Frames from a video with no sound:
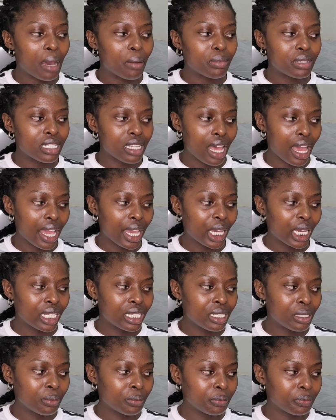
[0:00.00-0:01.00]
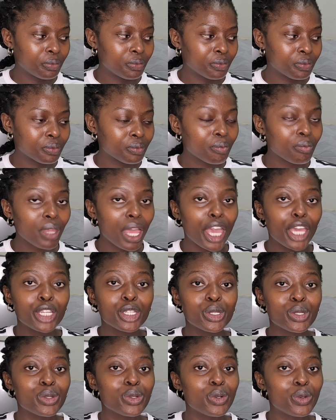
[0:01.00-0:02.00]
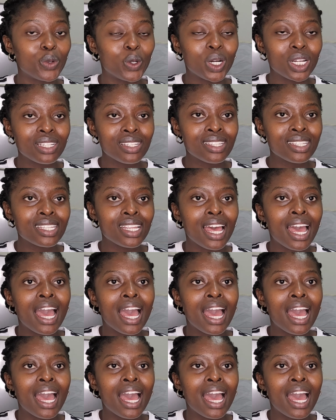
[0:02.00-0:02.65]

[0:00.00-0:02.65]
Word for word: I'm tired. And you know what?